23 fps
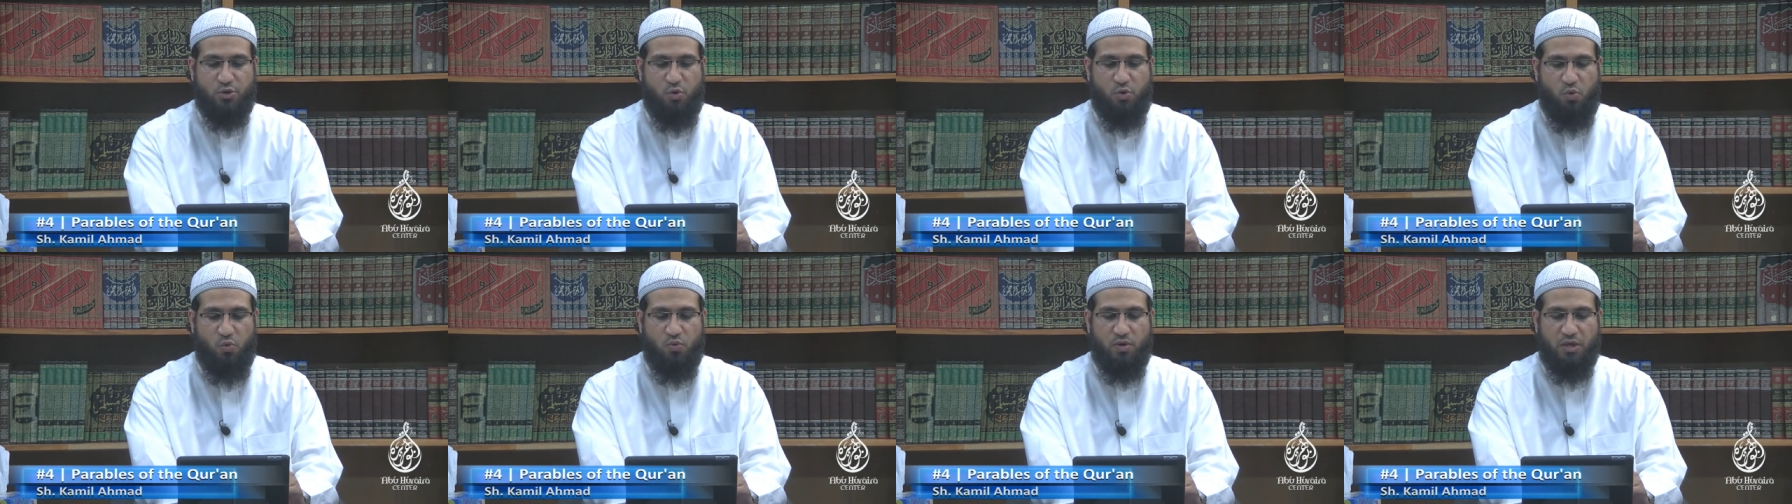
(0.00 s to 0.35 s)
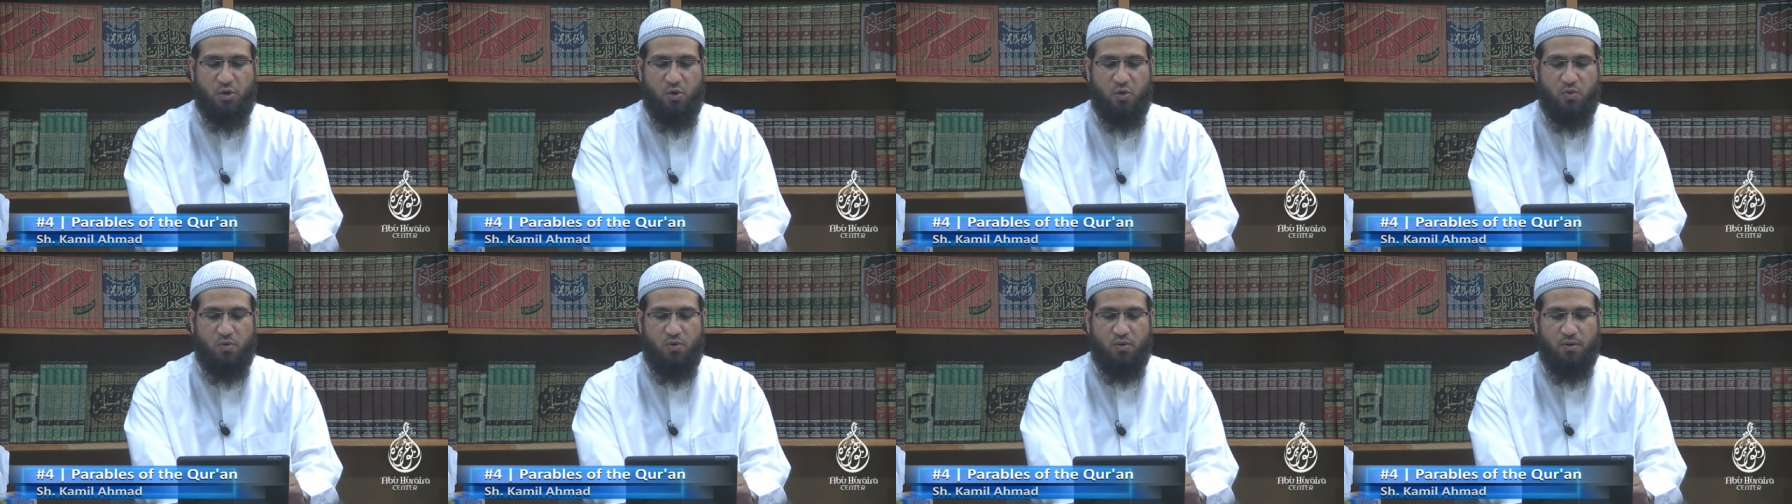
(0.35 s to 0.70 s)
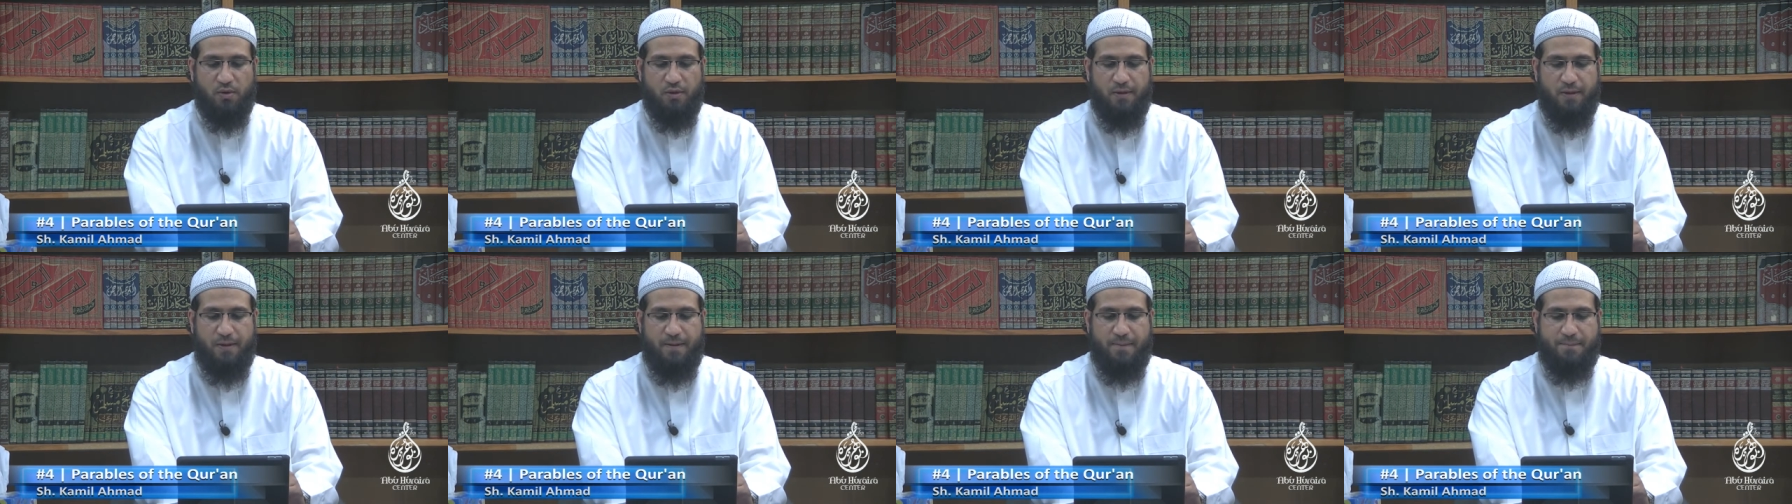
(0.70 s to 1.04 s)
only go
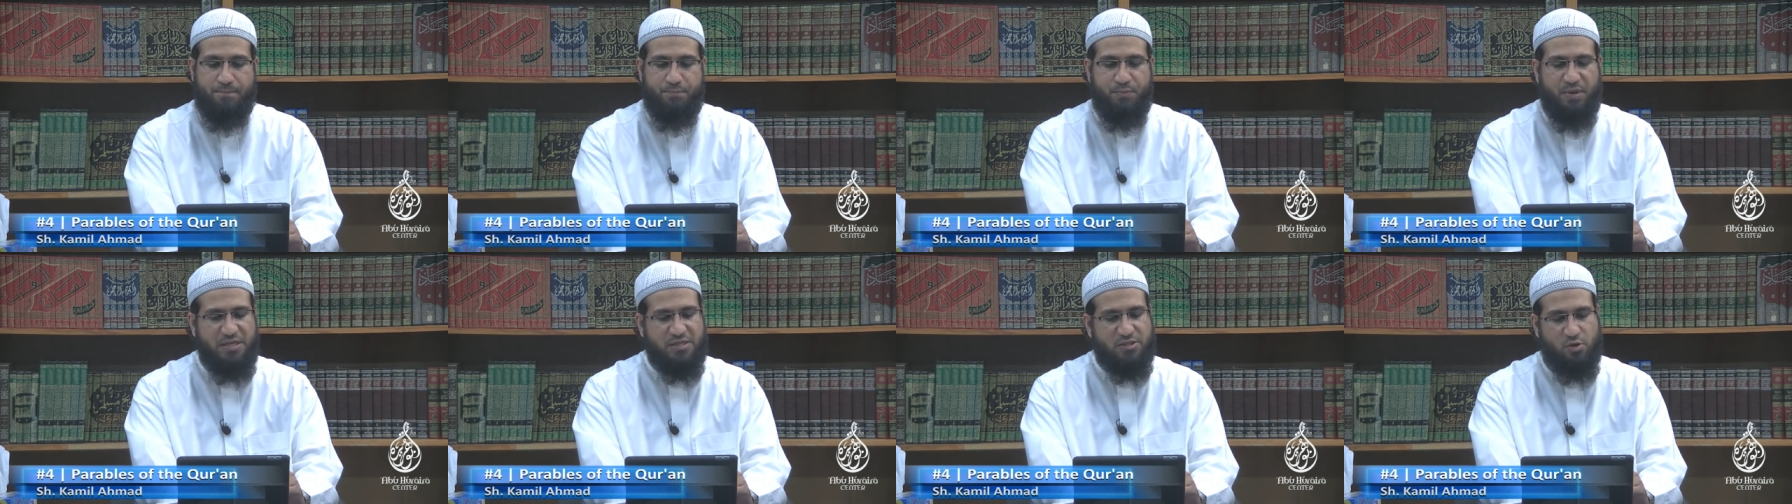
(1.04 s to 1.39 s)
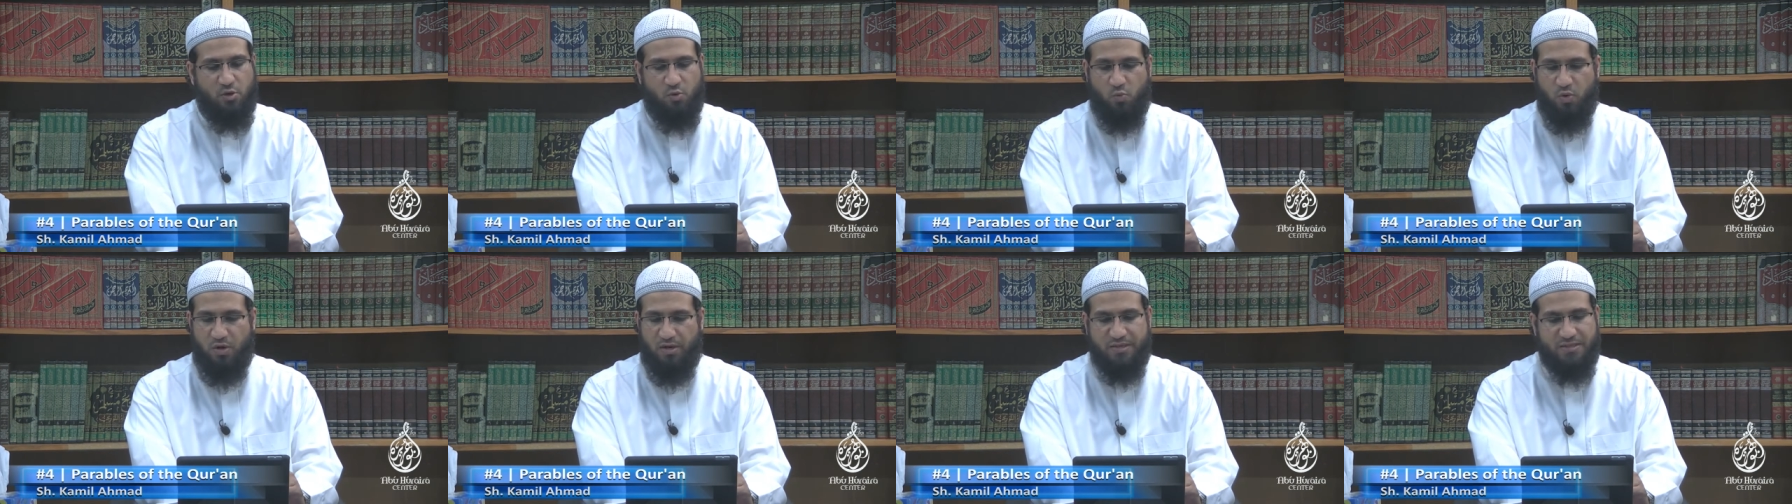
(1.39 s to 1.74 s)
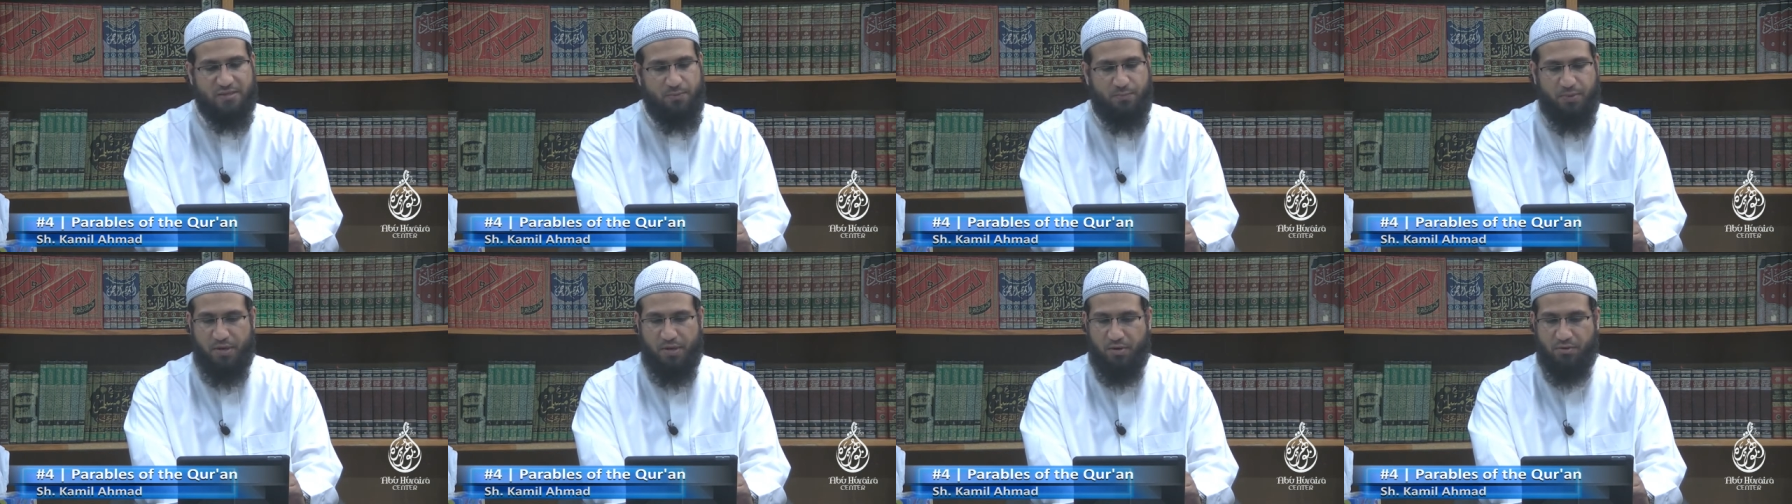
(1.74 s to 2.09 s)
based on what is
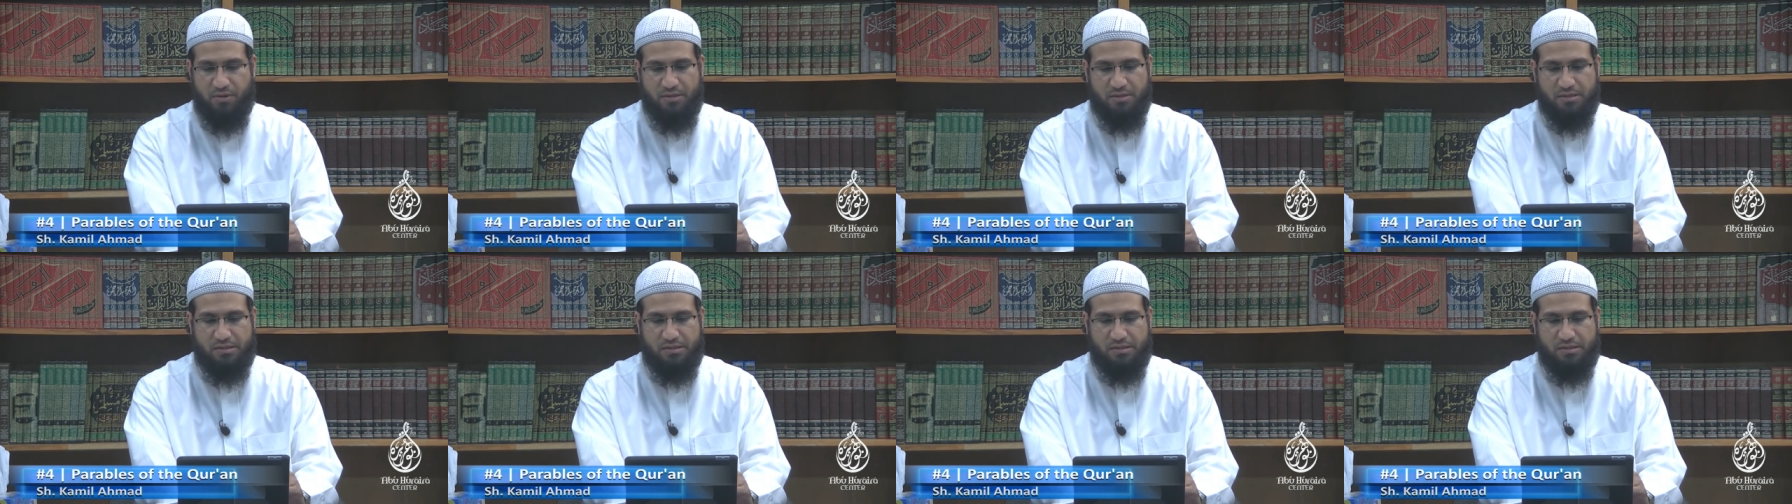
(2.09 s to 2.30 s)
apparent.